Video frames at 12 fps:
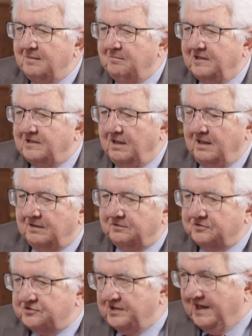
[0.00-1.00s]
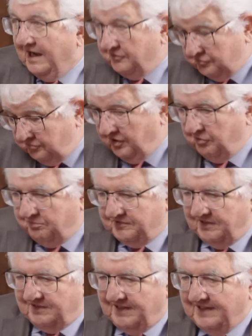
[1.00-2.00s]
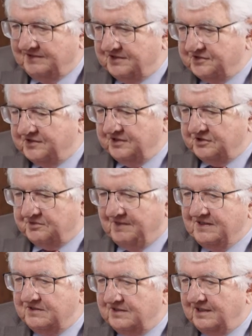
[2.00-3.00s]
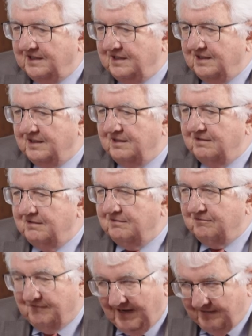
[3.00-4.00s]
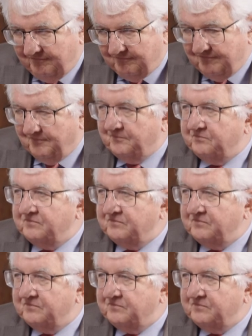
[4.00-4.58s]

But I do hope that latest in 25,